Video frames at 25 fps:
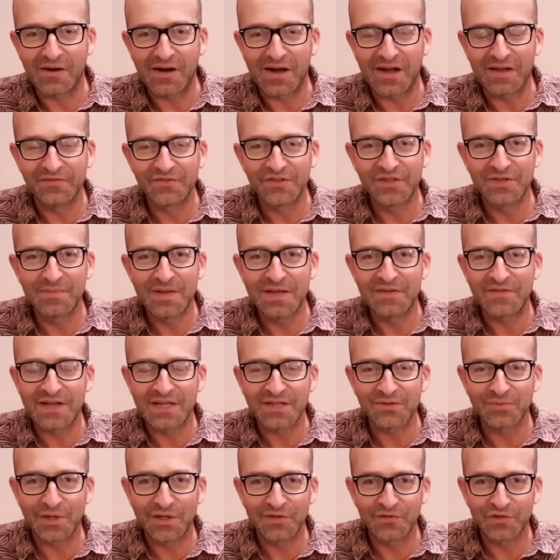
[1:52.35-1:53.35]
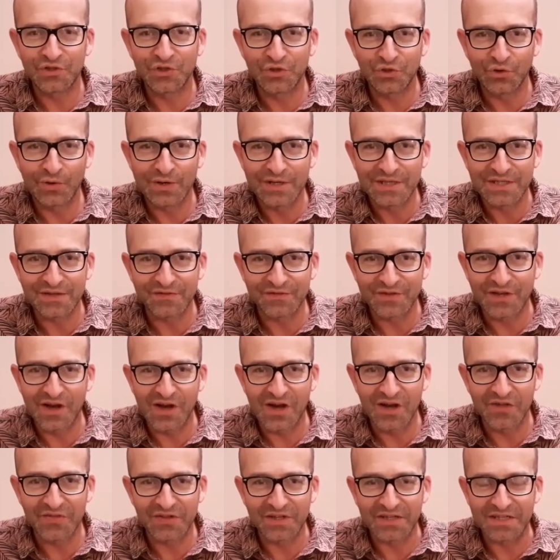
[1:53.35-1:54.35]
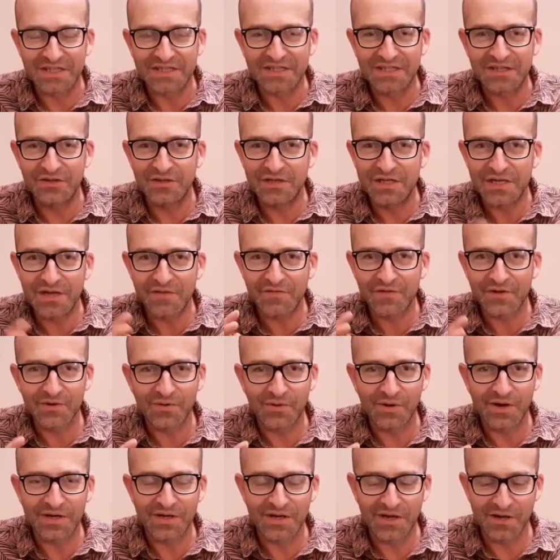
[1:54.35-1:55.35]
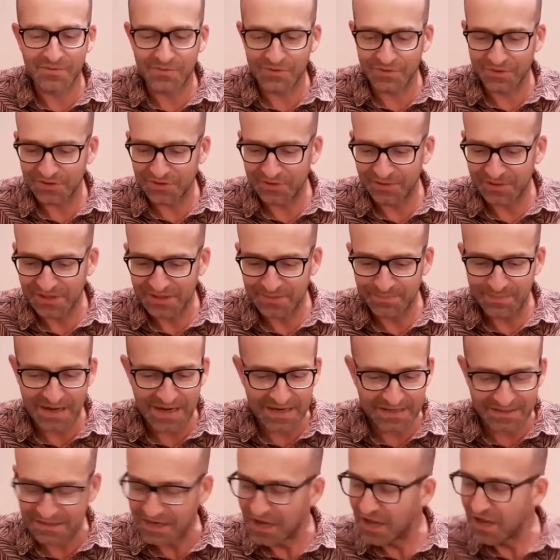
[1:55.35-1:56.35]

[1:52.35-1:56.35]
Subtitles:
And to me that's one of the joys of gardening, is you never quite know what to expect.